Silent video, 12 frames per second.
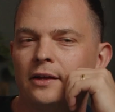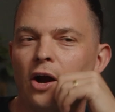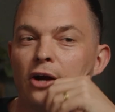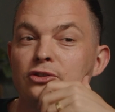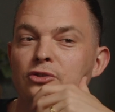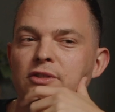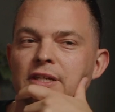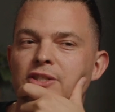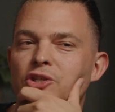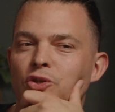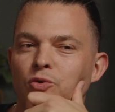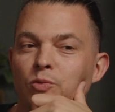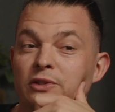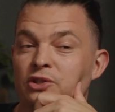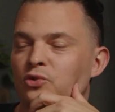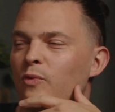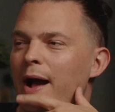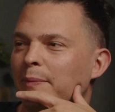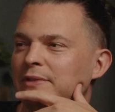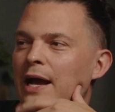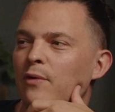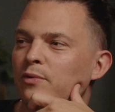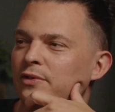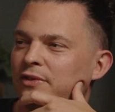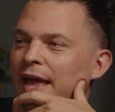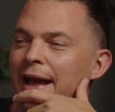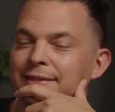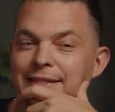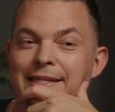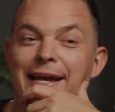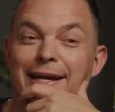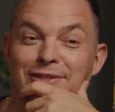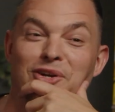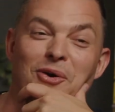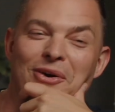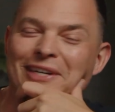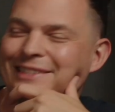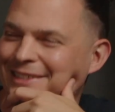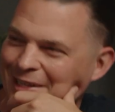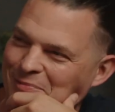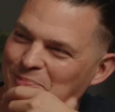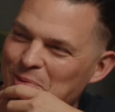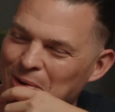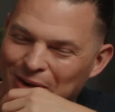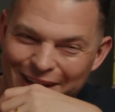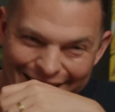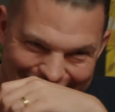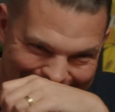R two D two was swapped out with Cassian Andor at some point.